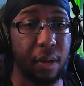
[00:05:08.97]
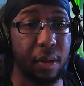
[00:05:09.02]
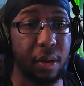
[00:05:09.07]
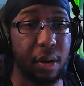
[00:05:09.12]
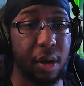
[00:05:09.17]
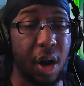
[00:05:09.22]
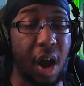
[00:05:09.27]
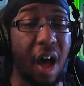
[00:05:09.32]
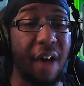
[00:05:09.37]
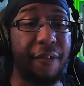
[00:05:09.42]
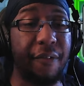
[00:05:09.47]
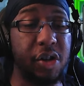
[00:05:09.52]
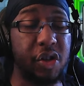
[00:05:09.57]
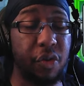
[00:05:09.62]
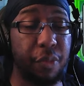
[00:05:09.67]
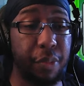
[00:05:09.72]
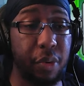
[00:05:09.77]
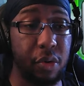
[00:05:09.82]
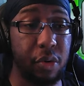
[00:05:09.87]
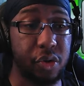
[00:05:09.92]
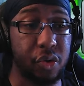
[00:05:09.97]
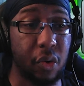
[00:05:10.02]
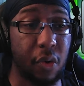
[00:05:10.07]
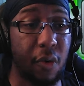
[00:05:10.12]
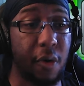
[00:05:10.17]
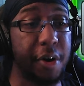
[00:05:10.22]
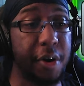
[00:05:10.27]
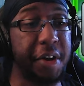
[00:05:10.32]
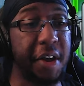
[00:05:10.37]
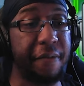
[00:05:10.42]
offensive boost
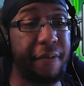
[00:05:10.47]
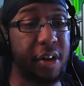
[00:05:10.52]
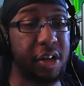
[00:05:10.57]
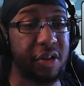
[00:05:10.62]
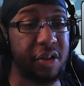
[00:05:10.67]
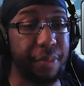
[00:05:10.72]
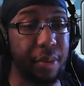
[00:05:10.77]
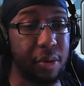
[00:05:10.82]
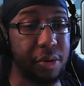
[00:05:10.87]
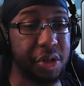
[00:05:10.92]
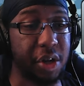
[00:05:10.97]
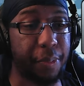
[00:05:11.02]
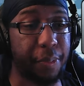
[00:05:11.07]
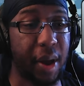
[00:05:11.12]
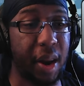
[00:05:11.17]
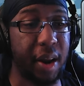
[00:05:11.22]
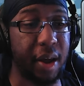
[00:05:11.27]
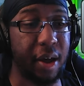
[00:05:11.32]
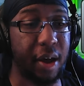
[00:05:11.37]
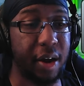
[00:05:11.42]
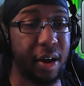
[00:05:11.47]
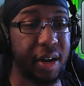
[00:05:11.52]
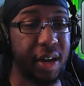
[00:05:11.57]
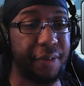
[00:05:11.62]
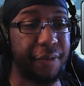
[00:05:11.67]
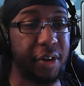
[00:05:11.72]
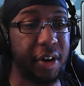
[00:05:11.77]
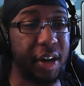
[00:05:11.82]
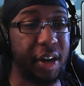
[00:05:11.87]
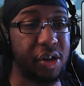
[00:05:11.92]
or a defensive boost depending on if
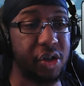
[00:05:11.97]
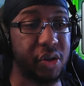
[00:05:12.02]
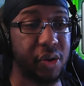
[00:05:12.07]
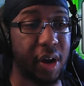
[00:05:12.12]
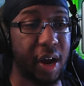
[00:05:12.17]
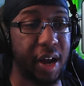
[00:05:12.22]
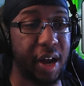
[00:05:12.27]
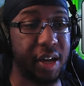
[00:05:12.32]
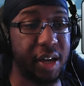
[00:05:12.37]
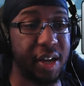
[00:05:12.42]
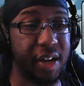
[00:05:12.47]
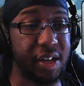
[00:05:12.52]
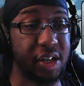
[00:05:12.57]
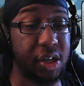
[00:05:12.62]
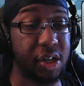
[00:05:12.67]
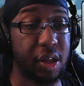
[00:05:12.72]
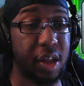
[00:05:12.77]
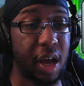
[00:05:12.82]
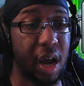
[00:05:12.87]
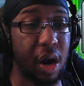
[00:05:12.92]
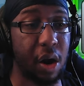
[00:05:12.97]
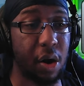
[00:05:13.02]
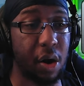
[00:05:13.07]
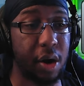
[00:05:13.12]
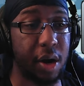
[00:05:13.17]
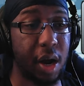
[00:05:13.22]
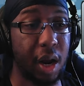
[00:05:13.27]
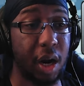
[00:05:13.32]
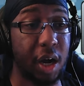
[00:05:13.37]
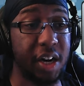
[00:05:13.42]
an Easter egg is there or
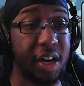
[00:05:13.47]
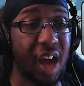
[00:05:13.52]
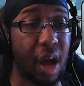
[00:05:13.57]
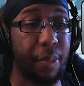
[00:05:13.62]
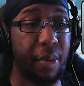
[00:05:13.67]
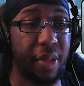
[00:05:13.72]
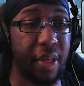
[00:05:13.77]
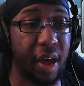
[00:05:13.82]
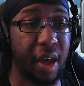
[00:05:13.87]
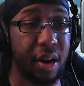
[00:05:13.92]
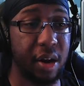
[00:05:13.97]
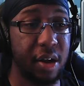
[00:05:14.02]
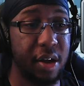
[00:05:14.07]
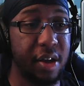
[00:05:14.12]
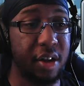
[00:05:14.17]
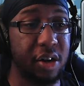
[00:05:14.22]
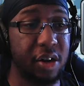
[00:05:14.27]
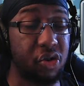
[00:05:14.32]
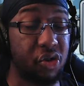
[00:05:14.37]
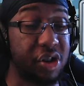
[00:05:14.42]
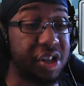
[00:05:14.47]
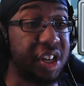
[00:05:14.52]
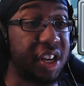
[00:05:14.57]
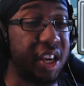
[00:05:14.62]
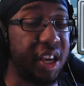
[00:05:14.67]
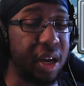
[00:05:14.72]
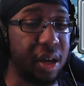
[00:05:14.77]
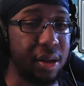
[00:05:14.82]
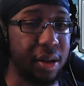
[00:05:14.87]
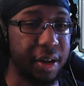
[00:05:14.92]
not. On top of that, it's
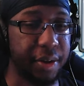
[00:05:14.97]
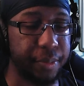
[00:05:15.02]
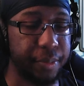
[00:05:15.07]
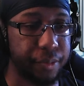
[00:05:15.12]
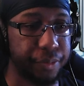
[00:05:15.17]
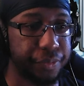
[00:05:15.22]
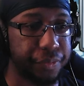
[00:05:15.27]
healing,